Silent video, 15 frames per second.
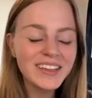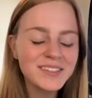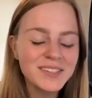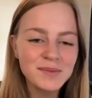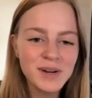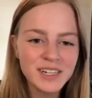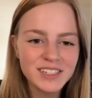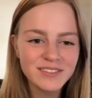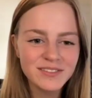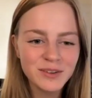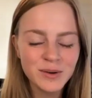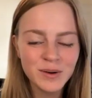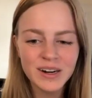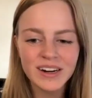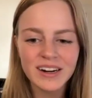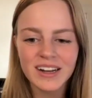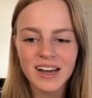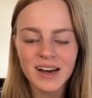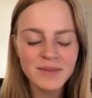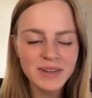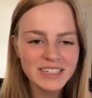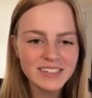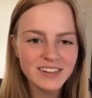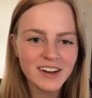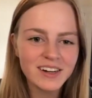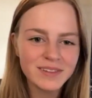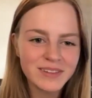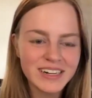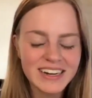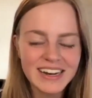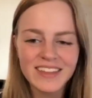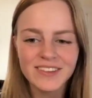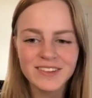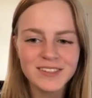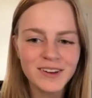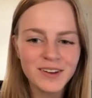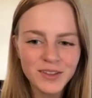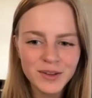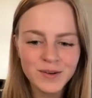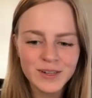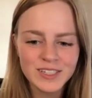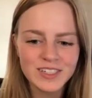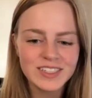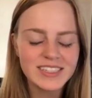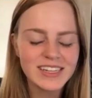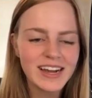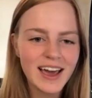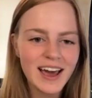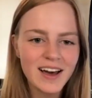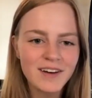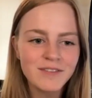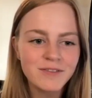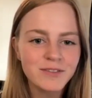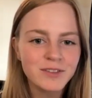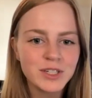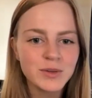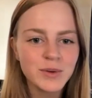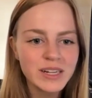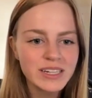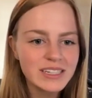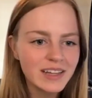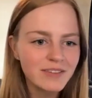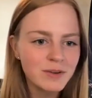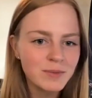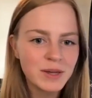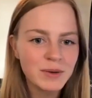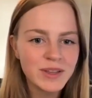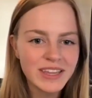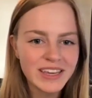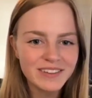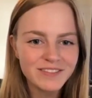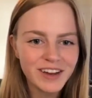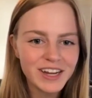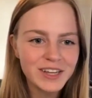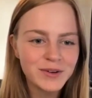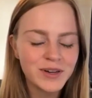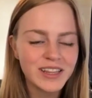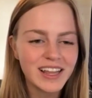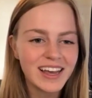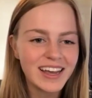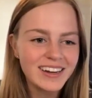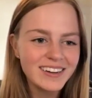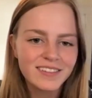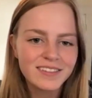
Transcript: you so much for coming to talk to me today. Those are all the questions that I have. Do you want to tell everybody where they can find you online?